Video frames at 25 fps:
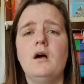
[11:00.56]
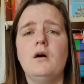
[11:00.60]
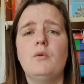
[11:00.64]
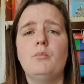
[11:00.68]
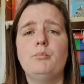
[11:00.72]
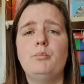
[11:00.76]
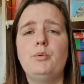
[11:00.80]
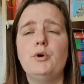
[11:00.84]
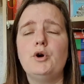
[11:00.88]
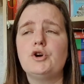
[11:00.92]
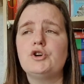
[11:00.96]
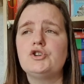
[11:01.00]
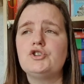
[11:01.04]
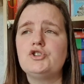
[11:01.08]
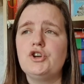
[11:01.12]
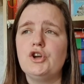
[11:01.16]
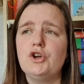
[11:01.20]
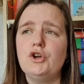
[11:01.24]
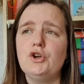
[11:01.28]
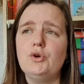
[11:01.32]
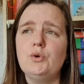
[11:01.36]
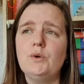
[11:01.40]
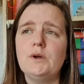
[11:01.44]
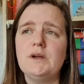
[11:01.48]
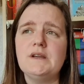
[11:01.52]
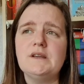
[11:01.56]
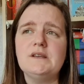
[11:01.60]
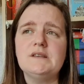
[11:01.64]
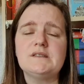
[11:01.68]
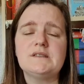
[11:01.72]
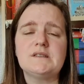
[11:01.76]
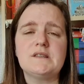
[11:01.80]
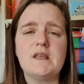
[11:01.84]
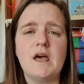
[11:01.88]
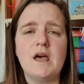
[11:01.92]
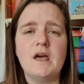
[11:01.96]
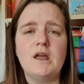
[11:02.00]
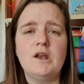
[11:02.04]
Book two is
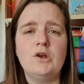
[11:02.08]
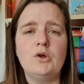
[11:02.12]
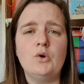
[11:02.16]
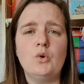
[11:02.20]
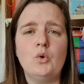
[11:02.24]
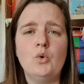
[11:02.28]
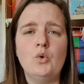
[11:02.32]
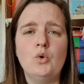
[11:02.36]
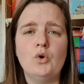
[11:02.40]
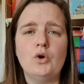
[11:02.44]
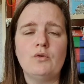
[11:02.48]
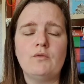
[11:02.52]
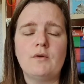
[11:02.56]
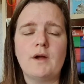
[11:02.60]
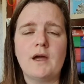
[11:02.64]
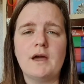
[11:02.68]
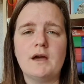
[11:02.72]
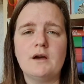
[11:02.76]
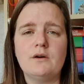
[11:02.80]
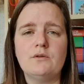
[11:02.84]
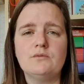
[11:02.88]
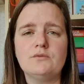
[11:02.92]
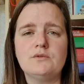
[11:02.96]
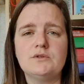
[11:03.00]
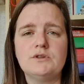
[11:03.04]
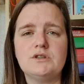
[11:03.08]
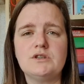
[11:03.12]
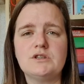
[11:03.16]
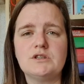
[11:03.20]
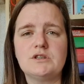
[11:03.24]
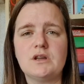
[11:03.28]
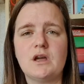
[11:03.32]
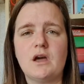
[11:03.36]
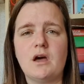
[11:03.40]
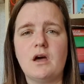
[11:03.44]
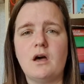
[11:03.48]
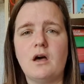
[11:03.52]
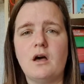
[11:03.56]
then all around
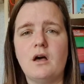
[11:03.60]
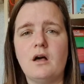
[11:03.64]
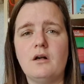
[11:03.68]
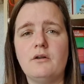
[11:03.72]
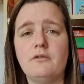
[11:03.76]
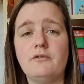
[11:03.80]
uh,